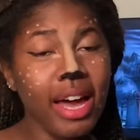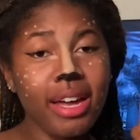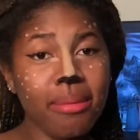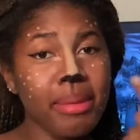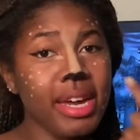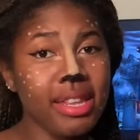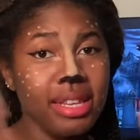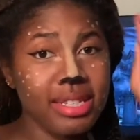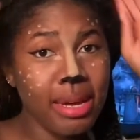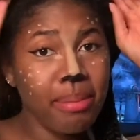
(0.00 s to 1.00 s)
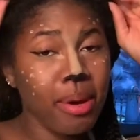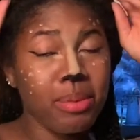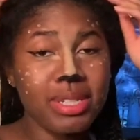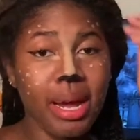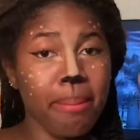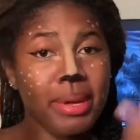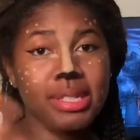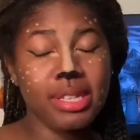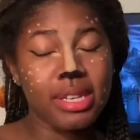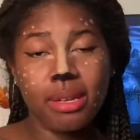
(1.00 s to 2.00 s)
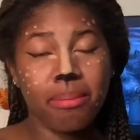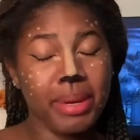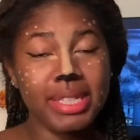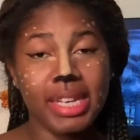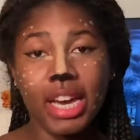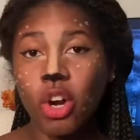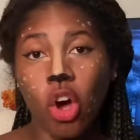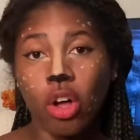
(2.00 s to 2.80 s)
making this headband was not basic at all.